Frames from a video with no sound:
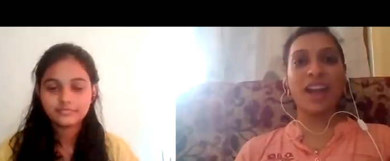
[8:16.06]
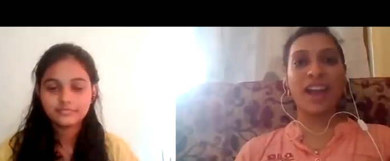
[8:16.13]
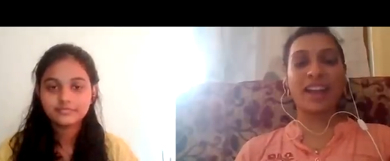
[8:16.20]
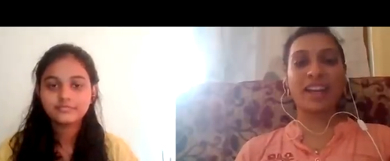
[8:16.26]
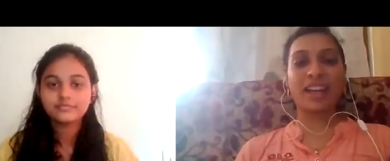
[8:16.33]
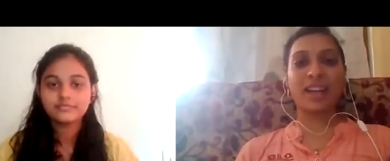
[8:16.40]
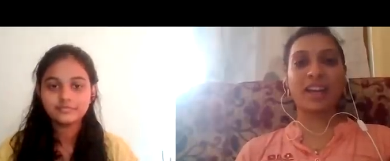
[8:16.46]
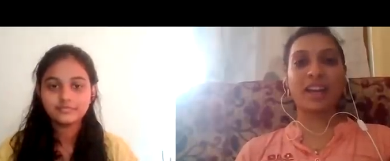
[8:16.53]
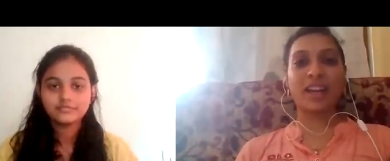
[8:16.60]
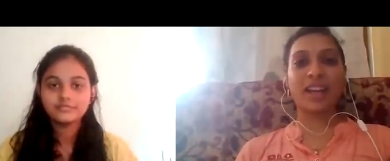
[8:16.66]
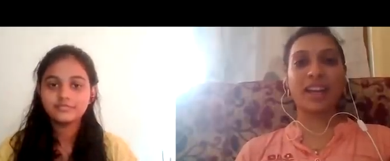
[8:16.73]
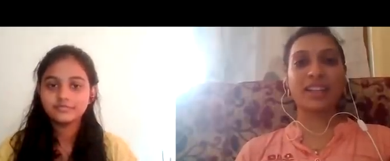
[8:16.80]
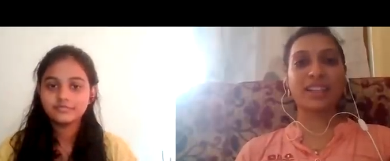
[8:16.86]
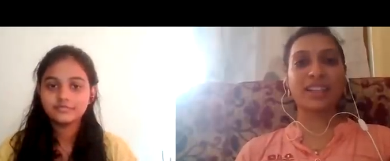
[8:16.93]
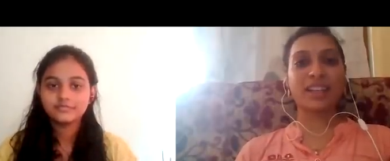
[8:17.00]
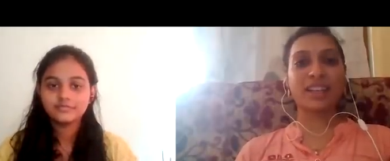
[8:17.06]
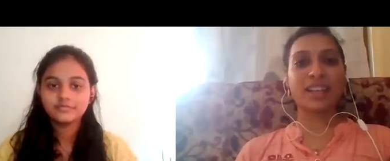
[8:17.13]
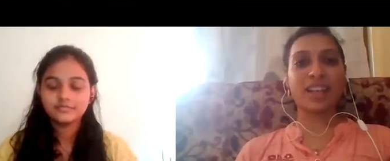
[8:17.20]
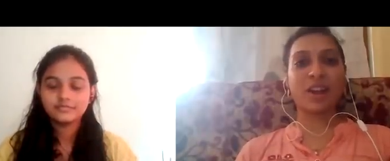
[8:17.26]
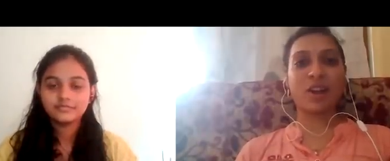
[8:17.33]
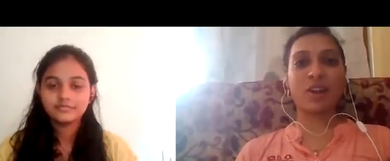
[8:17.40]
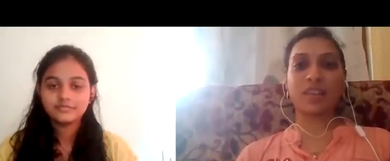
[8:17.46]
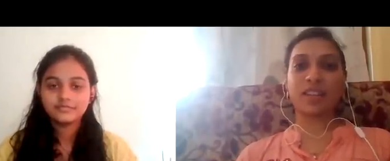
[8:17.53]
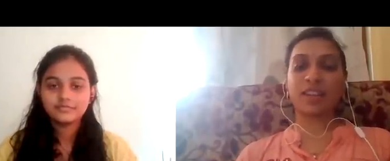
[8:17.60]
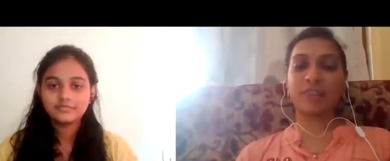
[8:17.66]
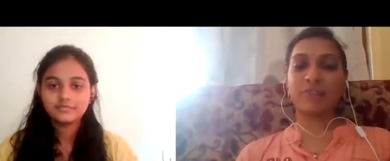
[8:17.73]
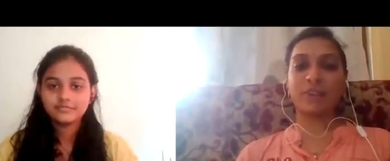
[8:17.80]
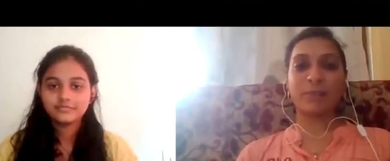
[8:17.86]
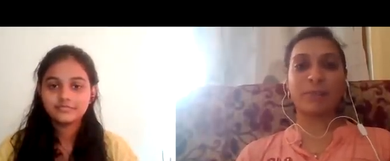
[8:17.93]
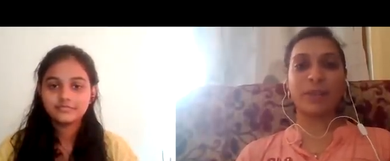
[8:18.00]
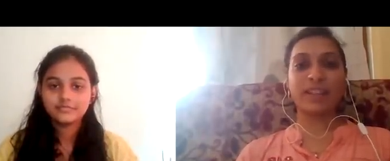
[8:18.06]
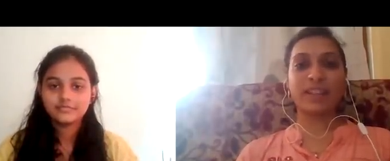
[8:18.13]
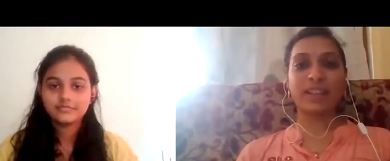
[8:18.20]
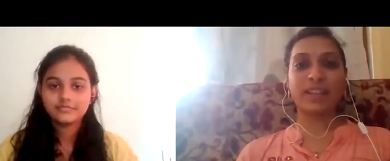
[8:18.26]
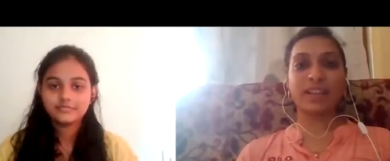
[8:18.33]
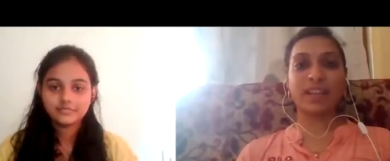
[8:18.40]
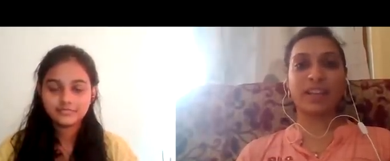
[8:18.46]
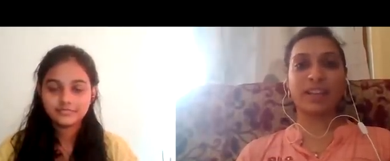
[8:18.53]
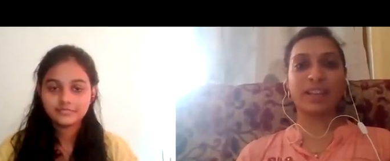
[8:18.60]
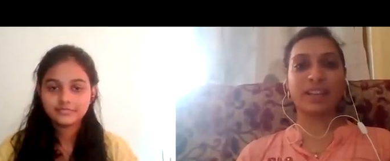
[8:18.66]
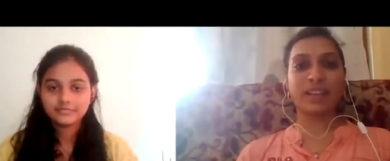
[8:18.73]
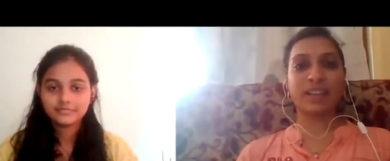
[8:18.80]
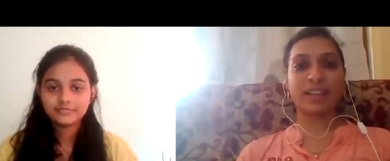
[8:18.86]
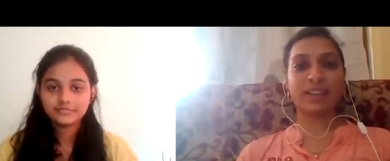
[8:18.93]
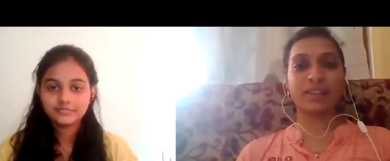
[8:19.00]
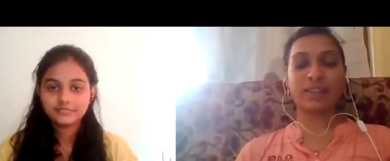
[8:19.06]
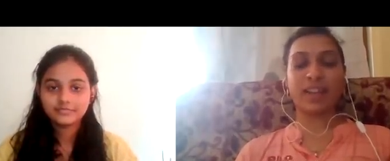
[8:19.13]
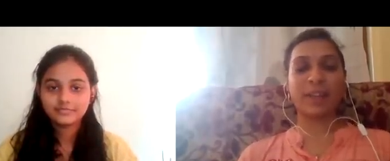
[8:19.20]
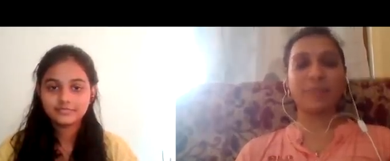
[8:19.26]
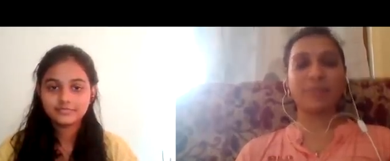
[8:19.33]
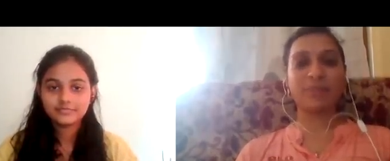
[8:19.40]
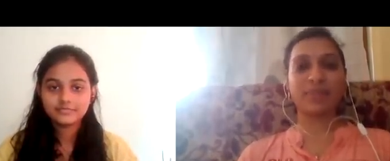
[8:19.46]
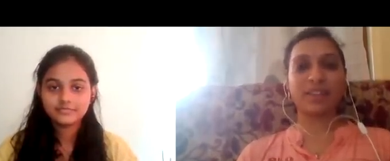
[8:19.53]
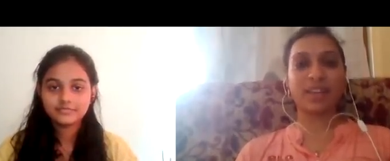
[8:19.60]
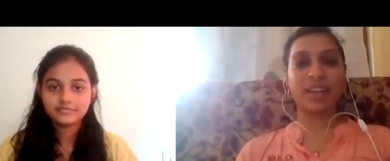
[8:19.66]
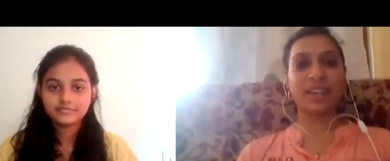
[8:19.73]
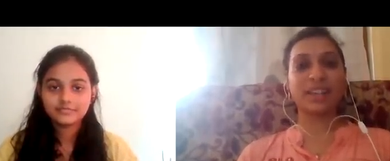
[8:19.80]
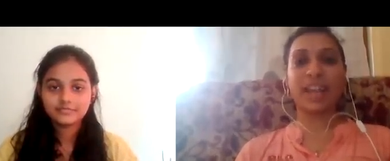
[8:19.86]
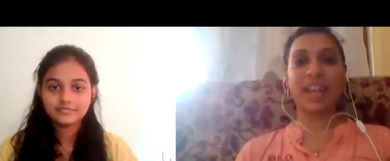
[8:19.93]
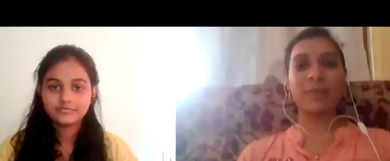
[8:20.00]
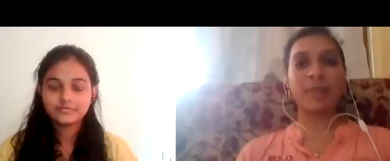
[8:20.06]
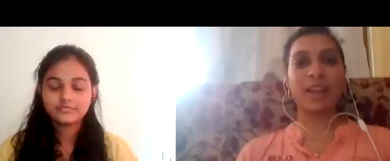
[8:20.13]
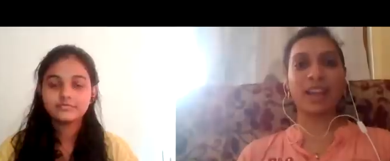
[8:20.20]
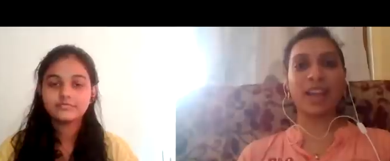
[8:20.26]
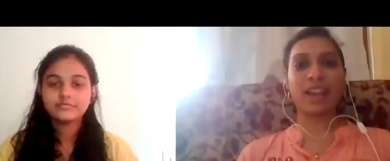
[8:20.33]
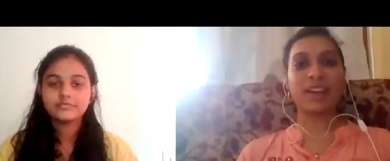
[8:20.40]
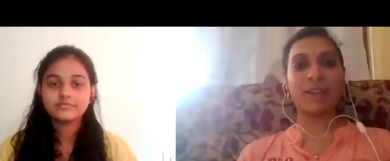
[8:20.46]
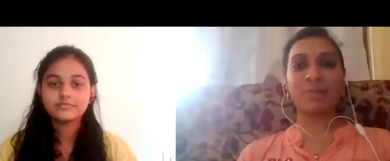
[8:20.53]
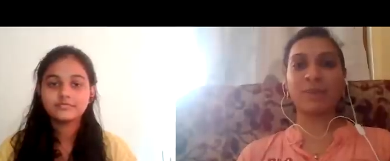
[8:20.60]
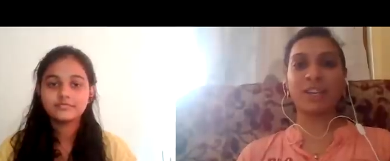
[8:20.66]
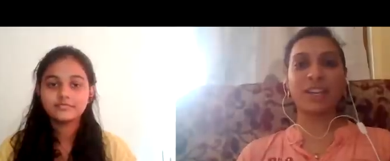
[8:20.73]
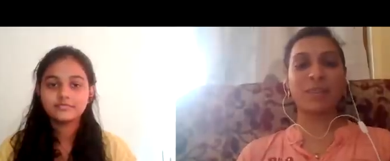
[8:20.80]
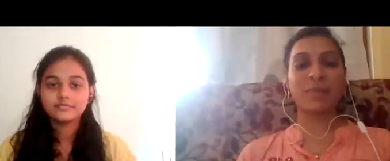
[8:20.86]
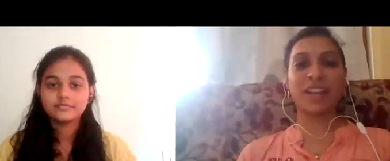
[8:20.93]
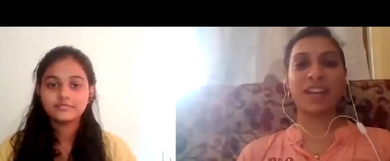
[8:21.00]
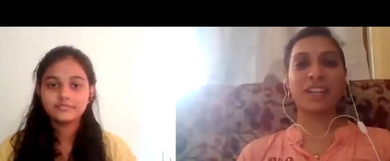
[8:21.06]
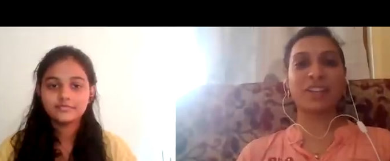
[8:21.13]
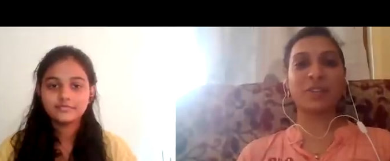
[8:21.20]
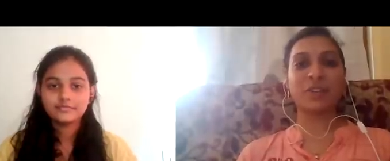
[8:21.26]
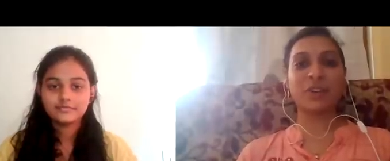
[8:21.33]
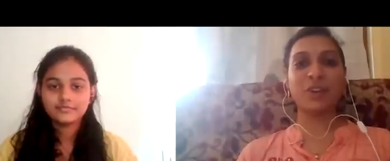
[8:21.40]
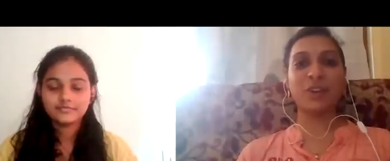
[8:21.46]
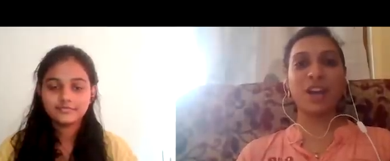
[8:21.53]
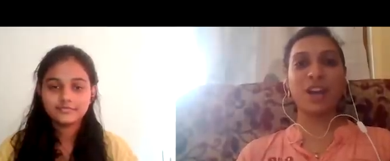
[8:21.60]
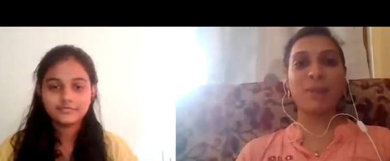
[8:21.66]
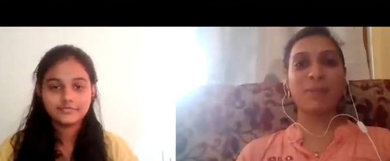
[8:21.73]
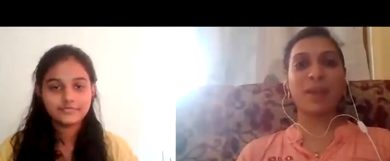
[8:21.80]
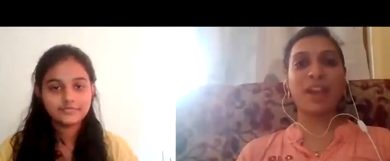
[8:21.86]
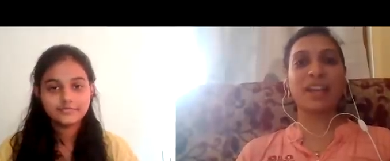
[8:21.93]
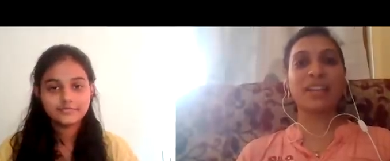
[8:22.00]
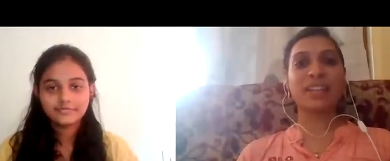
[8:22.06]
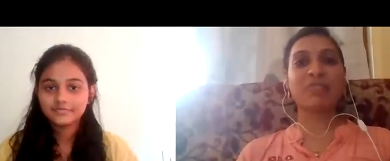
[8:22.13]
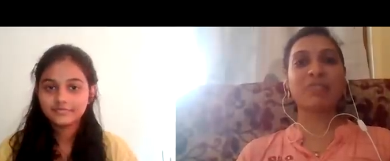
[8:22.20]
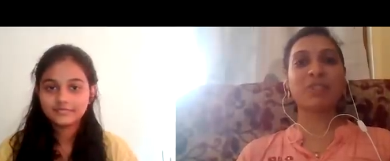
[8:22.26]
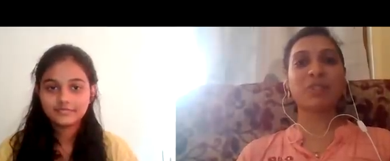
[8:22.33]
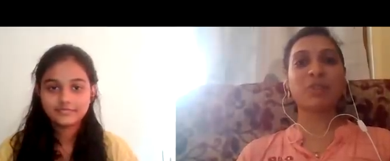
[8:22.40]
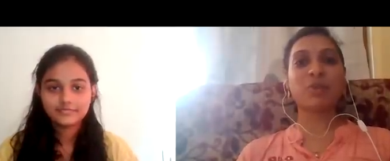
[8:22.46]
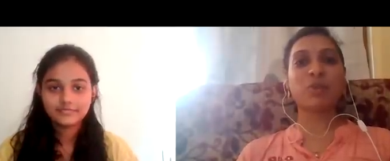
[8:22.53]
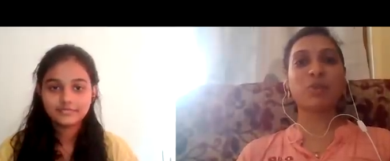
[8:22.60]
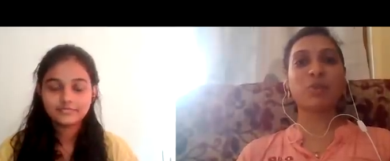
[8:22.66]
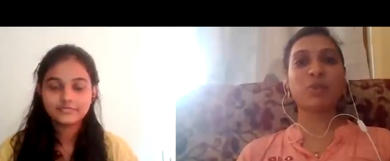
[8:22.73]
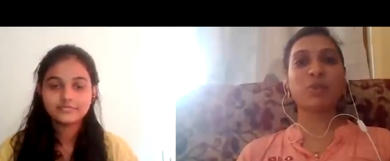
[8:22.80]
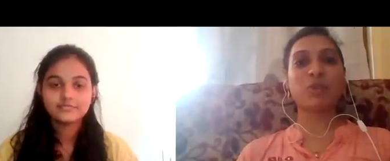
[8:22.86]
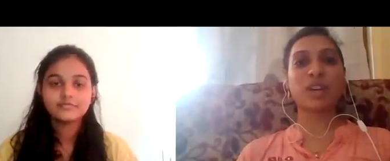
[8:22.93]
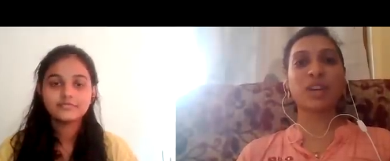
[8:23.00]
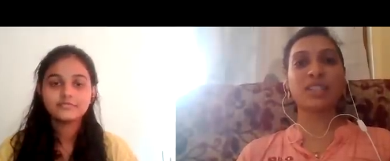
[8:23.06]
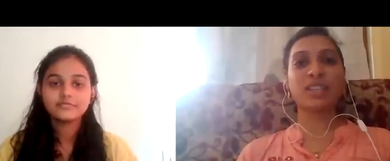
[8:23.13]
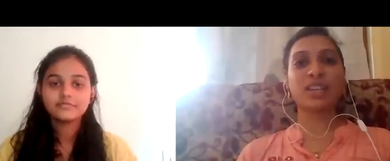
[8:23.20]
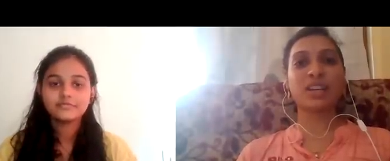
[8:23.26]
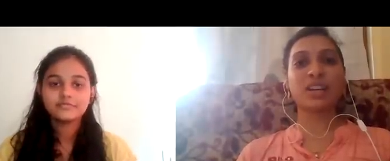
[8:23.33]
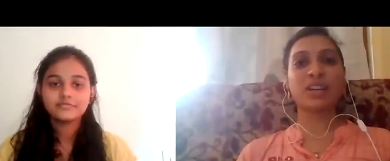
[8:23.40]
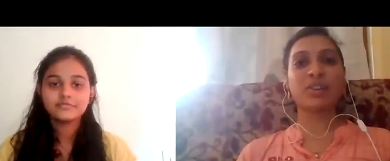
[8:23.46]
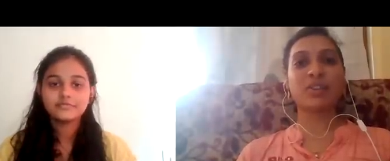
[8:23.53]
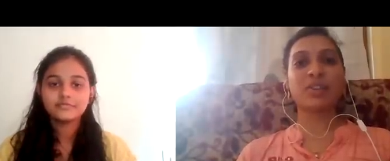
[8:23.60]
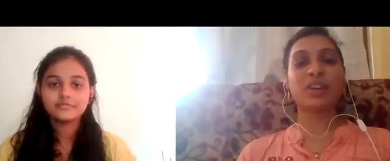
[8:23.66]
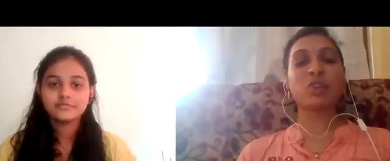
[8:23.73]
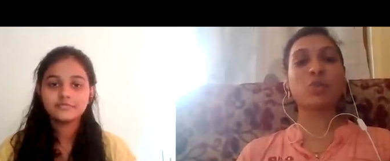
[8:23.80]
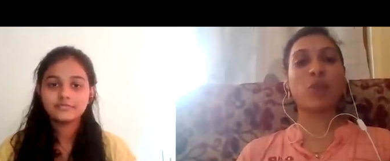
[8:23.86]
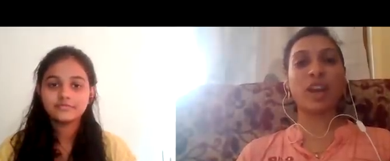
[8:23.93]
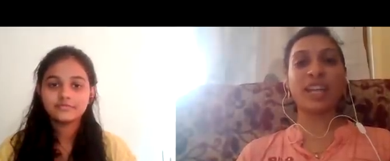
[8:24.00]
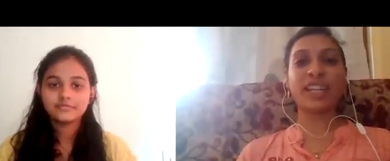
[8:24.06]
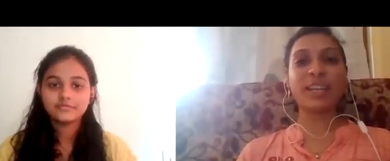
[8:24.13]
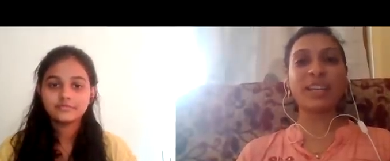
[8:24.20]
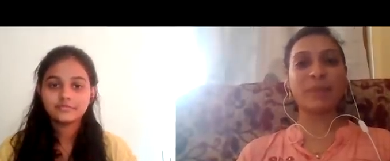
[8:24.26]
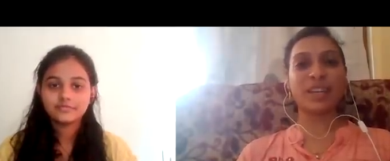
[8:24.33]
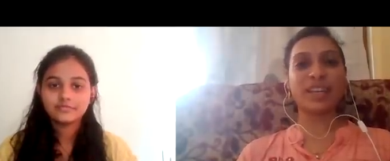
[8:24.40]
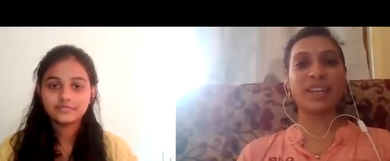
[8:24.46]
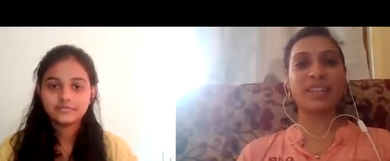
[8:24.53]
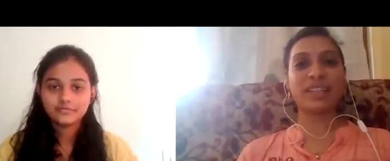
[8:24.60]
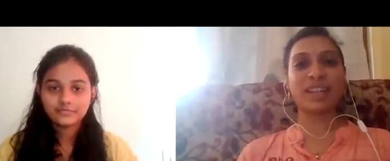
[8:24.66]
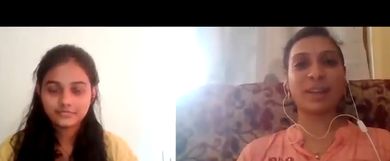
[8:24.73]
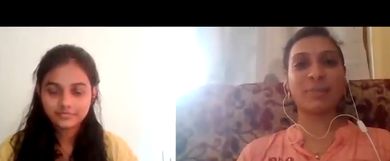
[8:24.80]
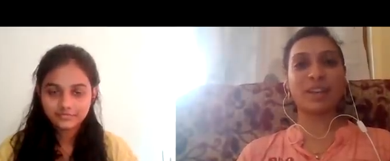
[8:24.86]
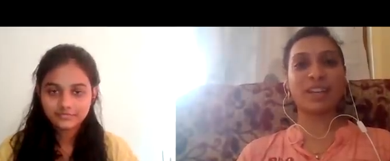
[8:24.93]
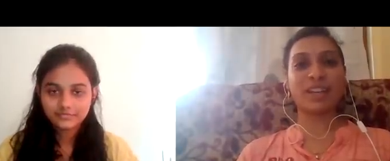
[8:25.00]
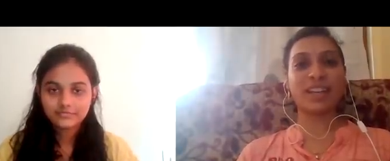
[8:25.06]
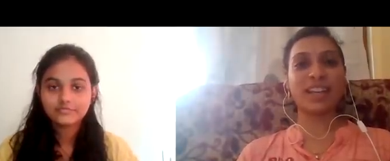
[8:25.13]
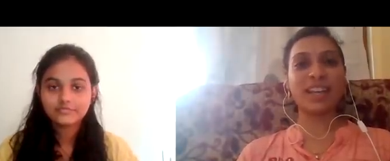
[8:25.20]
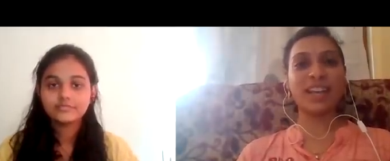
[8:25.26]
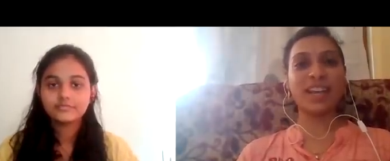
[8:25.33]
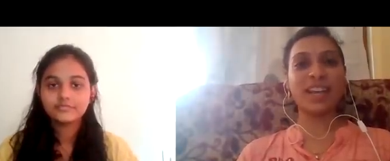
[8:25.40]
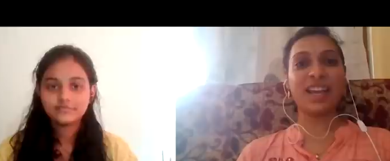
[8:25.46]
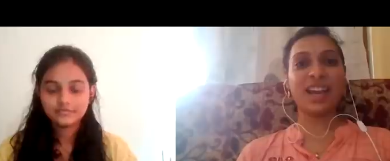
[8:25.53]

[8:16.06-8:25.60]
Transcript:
Speaker 1: And uh, exactly on the Feb 8th, uh, at the time, in time, I have completed my interview. My interview was uh, for 20 minutes completely.